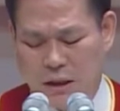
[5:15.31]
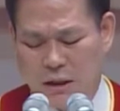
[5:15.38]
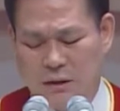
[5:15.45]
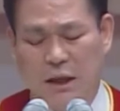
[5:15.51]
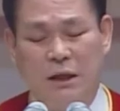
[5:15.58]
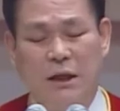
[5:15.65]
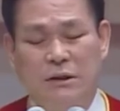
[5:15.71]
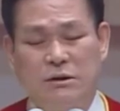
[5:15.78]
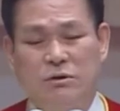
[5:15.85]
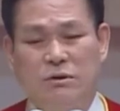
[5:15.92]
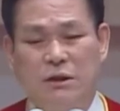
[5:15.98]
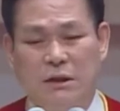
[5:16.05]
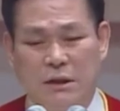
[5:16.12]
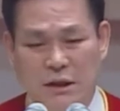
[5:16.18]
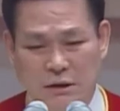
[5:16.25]
The
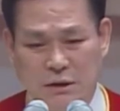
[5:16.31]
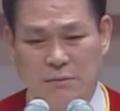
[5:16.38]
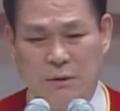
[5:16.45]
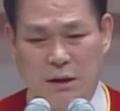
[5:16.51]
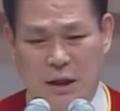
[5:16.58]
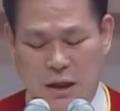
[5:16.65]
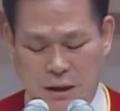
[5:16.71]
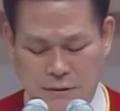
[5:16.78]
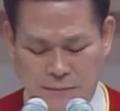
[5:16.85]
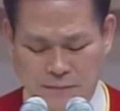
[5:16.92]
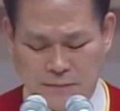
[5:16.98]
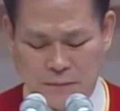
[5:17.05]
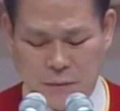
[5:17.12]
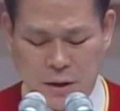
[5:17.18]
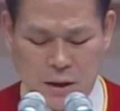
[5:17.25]
innocent Jesus
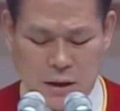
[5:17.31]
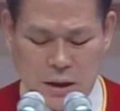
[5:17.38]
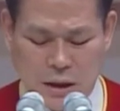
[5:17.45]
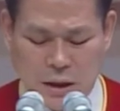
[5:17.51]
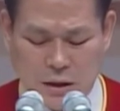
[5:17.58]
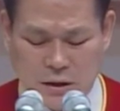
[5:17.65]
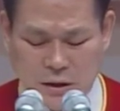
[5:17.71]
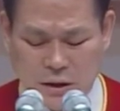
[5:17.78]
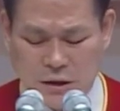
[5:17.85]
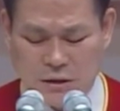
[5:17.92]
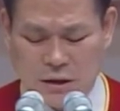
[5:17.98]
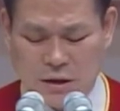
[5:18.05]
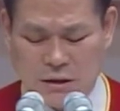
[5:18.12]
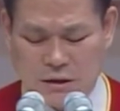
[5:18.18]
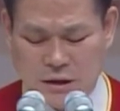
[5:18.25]
took
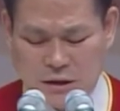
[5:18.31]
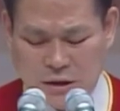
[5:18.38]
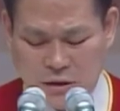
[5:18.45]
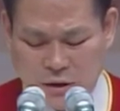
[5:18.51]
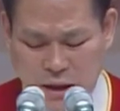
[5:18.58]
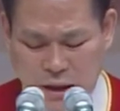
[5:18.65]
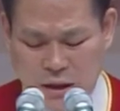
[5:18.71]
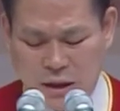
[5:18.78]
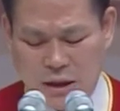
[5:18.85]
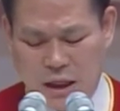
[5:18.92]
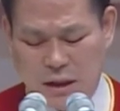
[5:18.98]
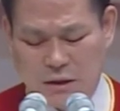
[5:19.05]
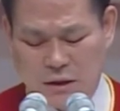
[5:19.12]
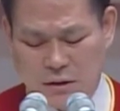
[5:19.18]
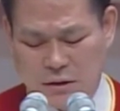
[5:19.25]
all the
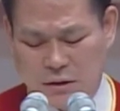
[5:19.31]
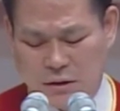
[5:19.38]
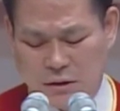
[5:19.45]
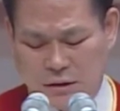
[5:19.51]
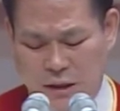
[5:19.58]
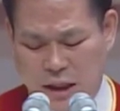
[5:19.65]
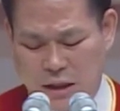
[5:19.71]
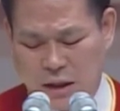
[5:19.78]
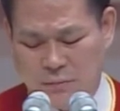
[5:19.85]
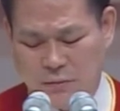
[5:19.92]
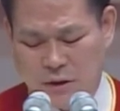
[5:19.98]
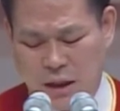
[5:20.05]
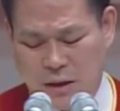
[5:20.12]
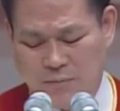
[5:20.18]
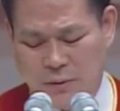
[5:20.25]
despisement,
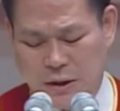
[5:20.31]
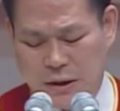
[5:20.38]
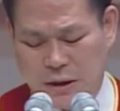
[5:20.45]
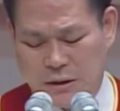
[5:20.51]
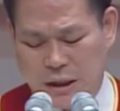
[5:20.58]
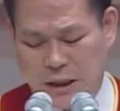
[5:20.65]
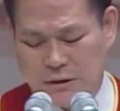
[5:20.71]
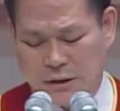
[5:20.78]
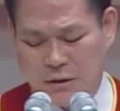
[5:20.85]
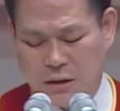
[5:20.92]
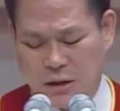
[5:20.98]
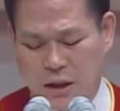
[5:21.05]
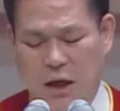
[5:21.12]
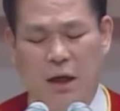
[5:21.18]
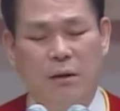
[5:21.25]
mockery,
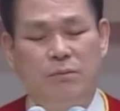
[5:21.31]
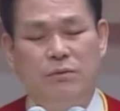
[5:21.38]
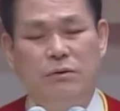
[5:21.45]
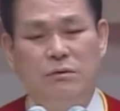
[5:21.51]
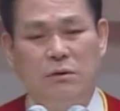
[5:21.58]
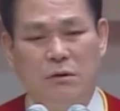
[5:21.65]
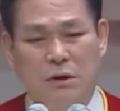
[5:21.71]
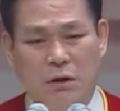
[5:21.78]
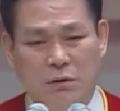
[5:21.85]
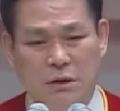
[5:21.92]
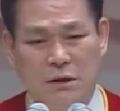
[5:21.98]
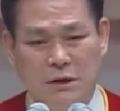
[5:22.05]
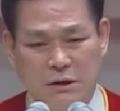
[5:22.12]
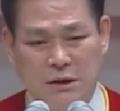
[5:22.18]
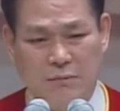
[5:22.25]
and
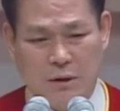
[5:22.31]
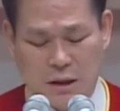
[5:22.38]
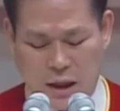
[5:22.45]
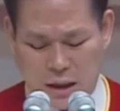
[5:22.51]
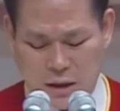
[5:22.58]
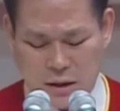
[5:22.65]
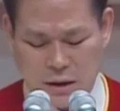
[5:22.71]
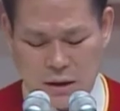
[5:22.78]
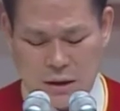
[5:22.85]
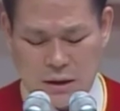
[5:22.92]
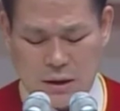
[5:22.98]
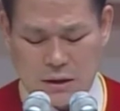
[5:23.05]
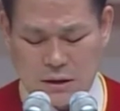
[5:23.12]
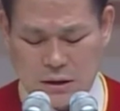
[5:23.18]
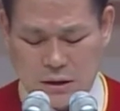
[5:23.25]
contempt
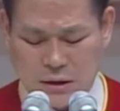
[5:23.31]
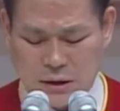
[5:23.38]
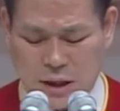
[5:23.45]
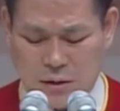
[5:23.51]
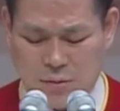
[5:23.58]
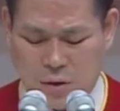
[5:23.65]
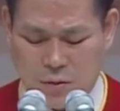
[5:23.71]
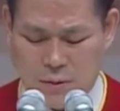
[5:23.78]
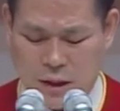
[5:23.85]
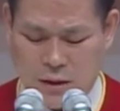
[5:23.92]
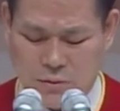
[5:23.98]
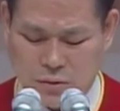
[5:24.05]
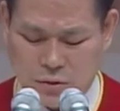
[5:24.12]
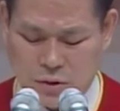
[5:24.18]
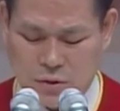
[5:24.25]
that we sinners
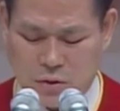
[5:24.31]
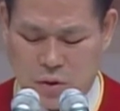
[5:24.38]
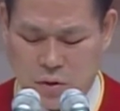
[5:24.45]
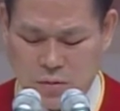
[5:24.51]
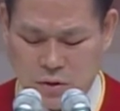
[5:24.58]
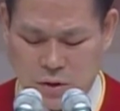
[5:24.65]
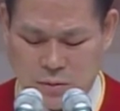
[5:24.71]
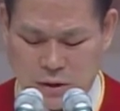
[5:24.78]
had to take.